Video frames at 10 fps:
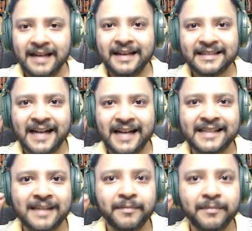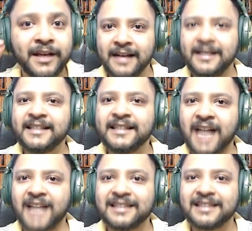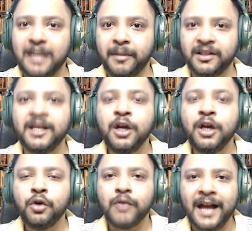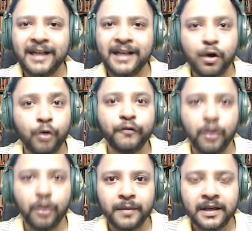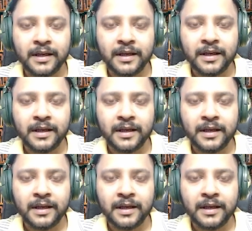Let's write something. Let's ask Llama 3 to write a code for me.